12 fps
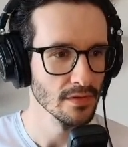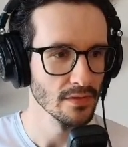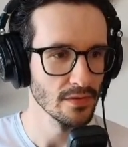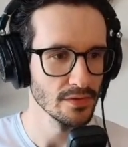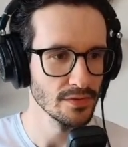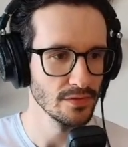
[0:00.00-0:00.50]

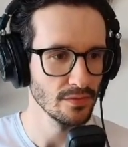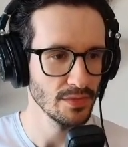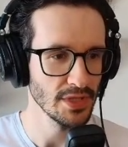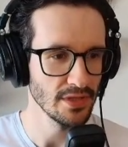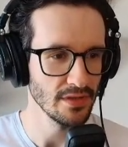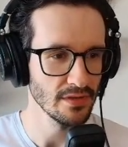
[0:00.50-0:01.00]
because
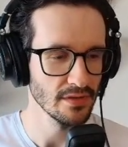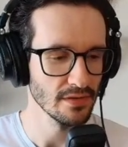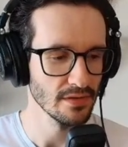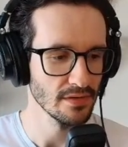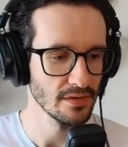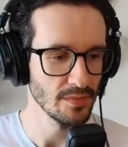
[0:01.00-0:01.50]

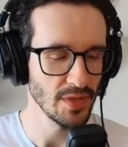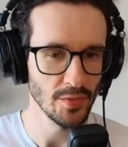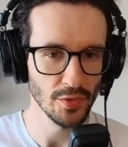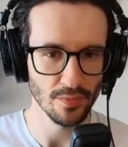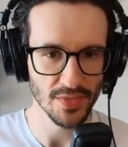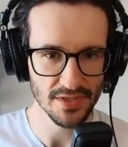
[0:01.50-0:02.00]
maybe
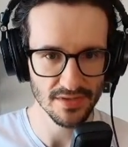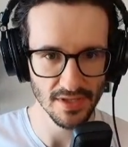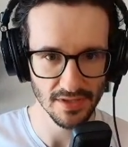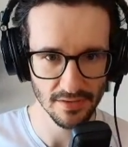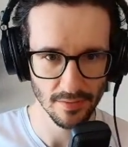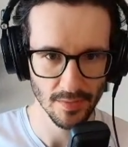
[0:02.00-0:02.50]
you missed
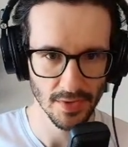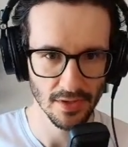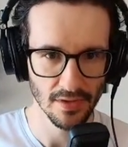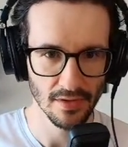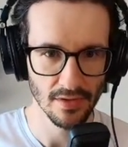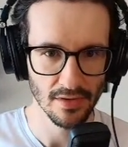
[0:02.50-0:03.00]
that.
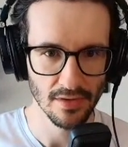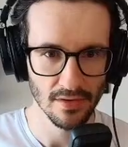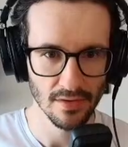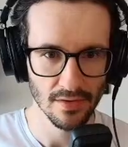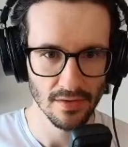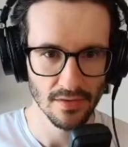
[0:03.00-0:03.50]

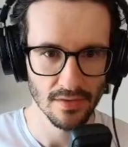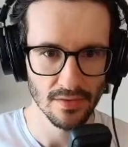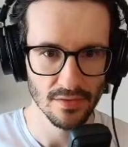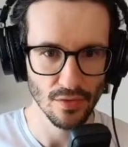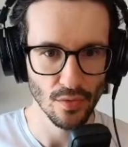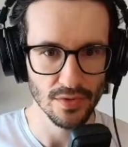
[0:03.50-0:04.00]

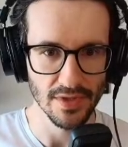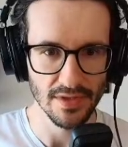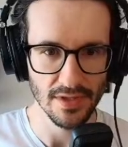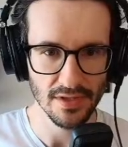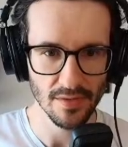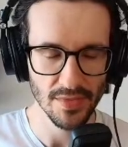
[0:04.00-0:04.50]
So the
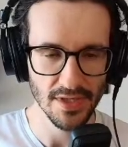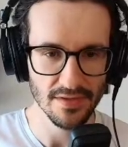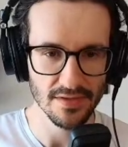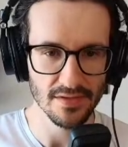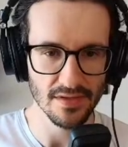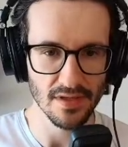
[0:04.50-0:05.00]

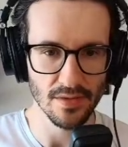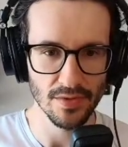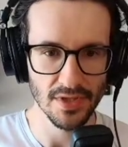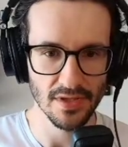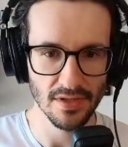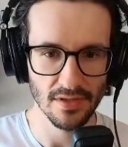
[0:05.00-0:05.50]
databases
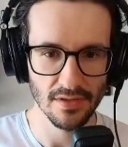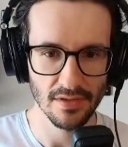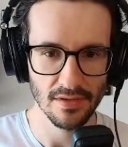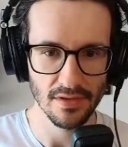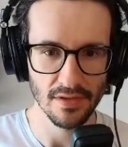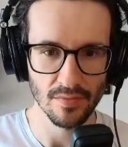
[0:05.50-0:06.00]
area
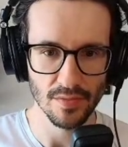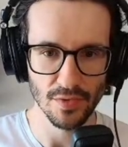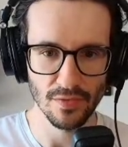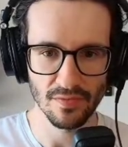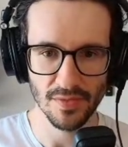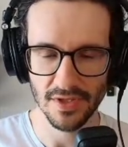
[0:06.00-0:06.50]

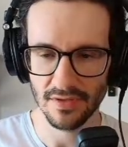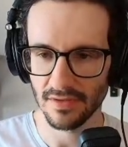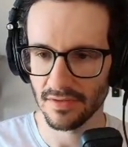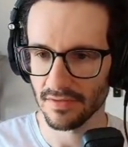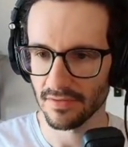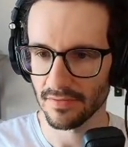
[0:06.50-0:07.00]
improvement.